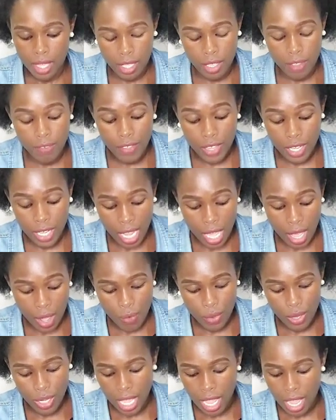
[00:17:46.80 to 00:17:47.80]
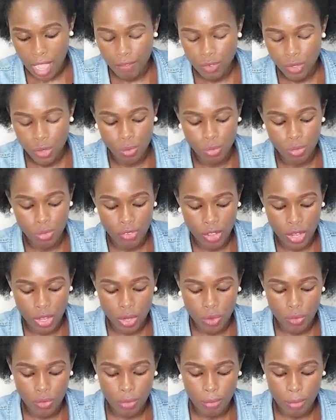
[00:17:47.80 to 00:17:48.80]
even now when I have to move around
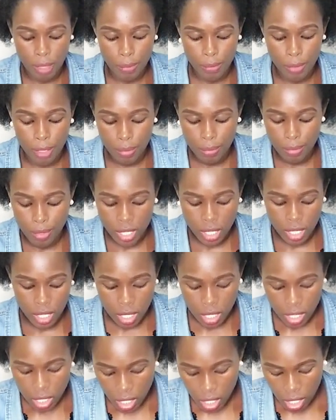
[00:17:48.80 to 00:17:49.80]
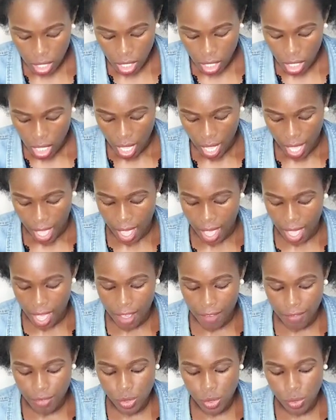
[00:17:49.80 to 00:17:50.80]
with the baby, I
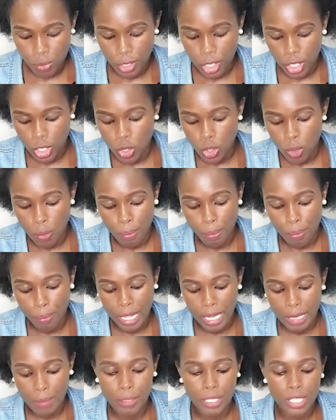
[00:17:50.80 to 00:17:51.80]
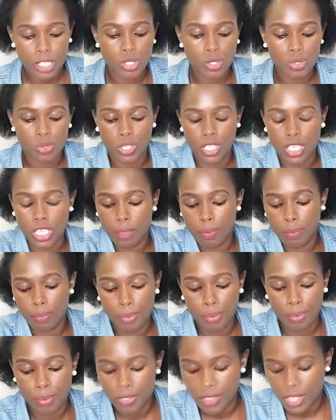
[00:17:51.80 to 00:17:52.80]
have so many compartments to keep
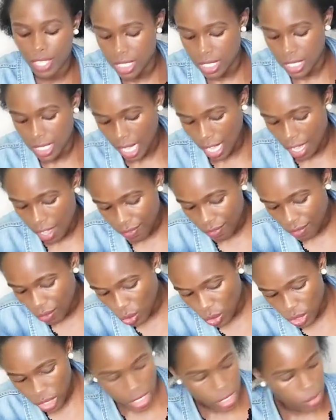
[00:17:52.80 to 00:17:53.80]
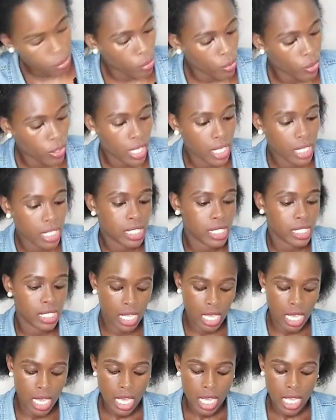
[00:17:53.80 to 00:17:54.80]
things. I have all these pockets.
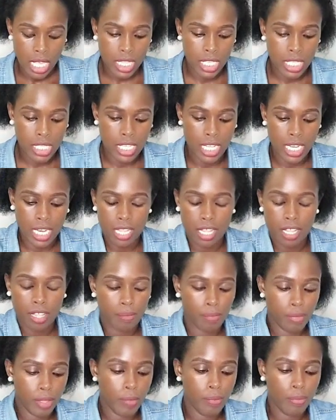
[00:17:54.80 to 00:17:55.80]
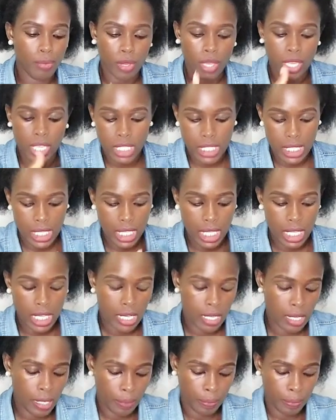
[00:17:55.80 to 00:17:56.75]
There's another big pocket here.